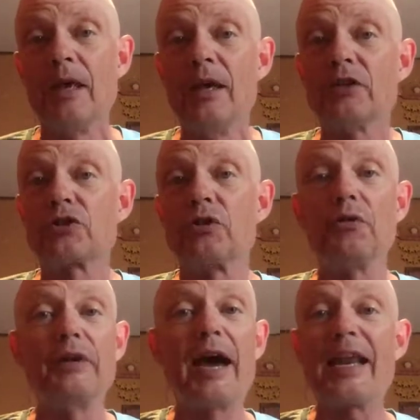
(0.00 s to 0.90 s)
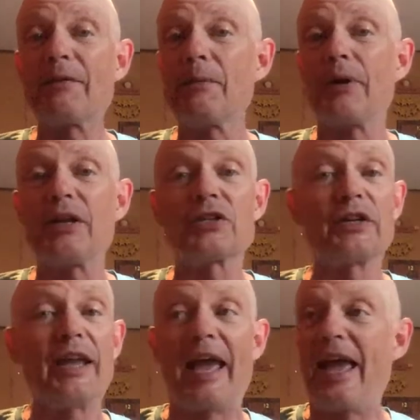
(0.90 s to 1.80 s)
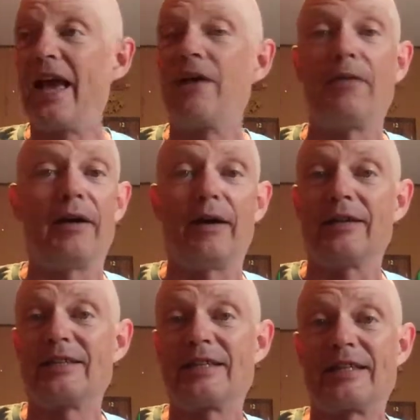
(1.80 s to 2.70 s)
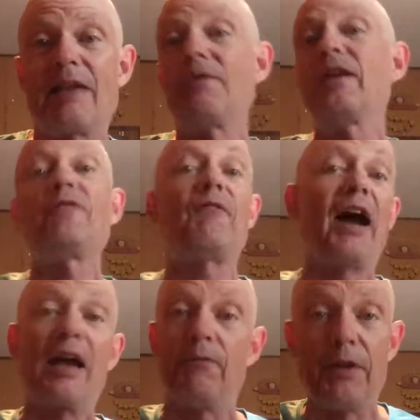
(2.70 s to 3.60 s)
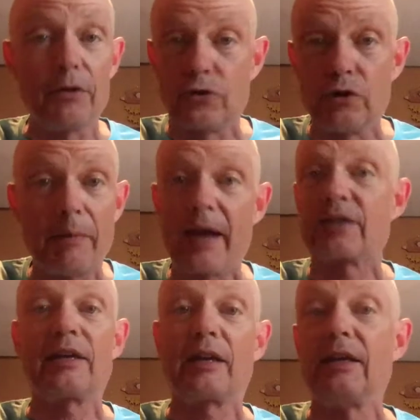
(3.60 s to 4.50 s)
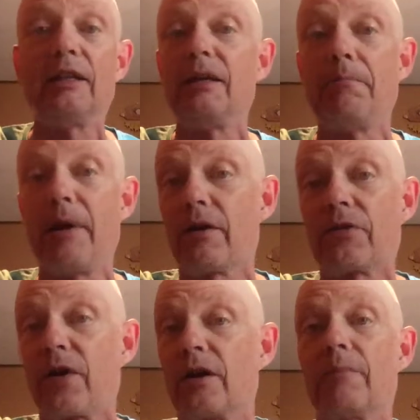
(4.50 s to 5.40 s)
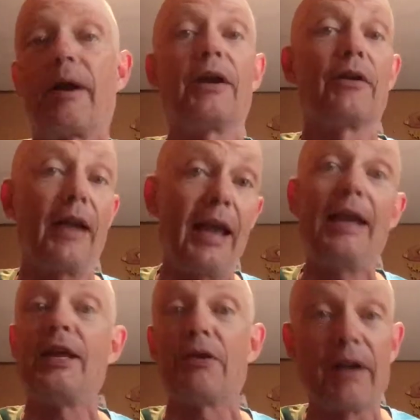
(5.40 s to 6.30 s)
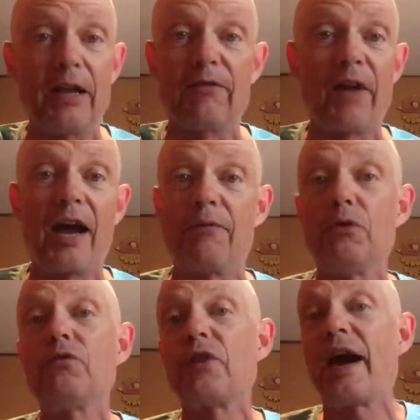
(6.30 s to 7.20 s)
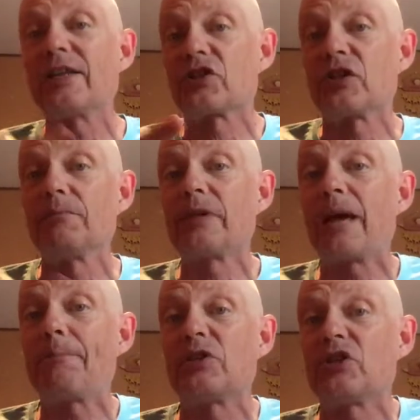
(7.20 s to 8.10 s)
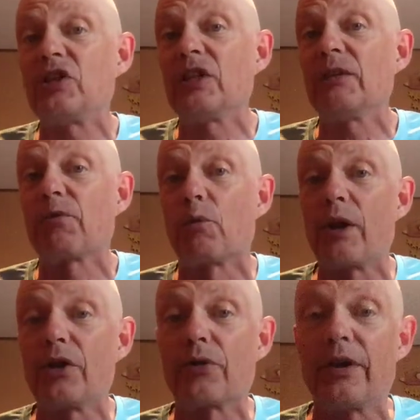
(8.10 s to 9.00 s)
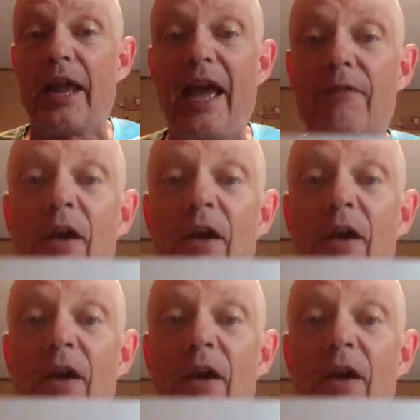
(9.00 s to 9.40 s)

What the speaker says: So not everybody is going to have a 75 VO2 max like an elite marathoner might, or 80 or 85. You've got some type of ceiling for what you're going to have.